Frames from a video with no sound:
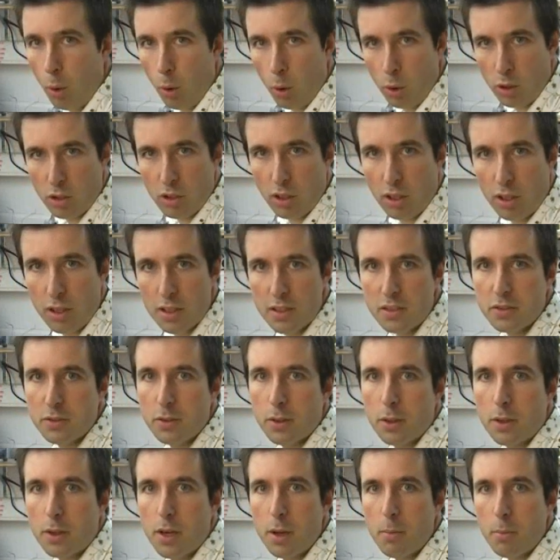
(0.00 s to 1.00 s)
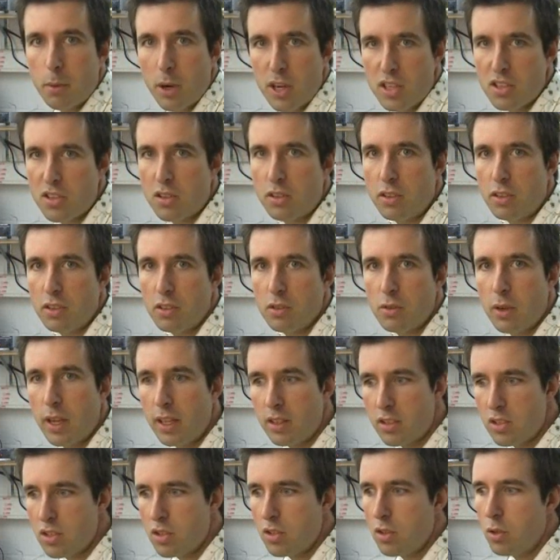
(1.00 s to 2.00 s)
port on it for a pressure
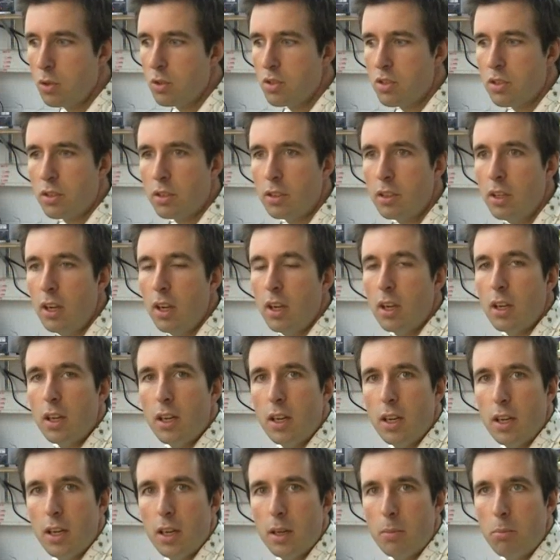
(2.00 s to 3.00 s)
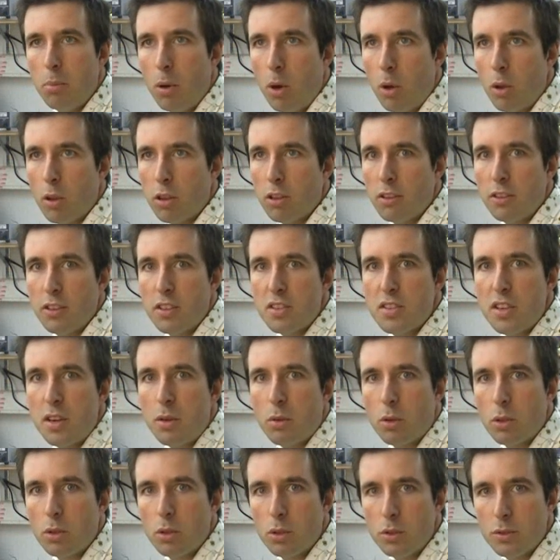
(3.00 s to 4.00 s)
transducer, both the
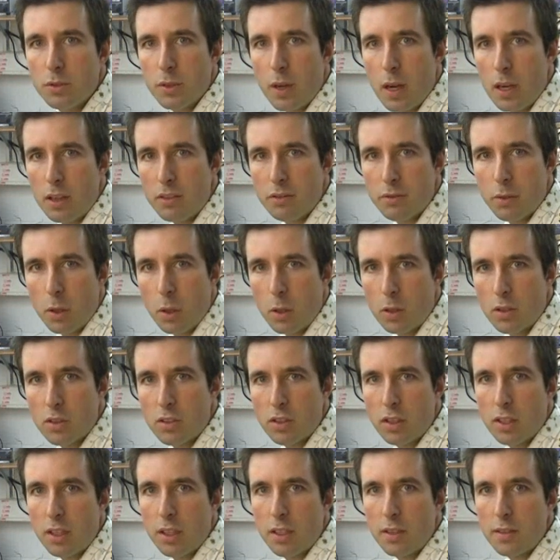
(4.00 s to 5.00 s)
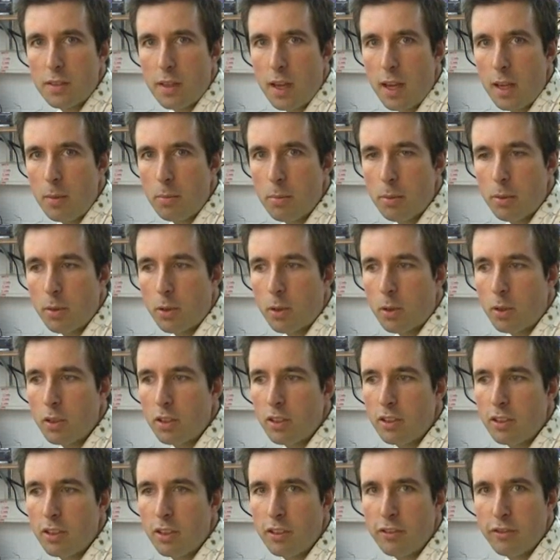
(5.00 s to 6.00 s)
0 to 5 volt type or
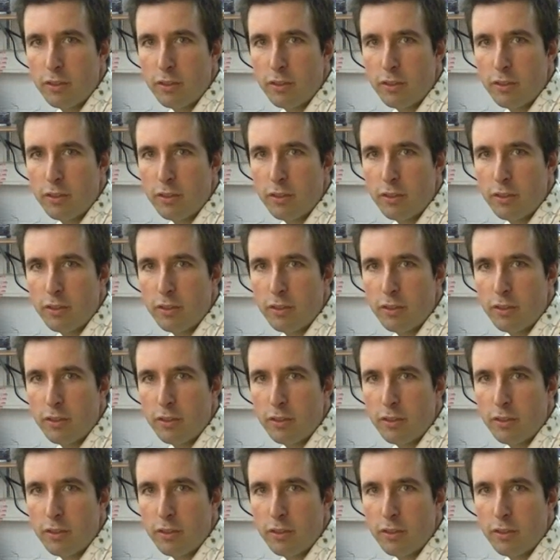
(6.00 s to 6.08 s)
the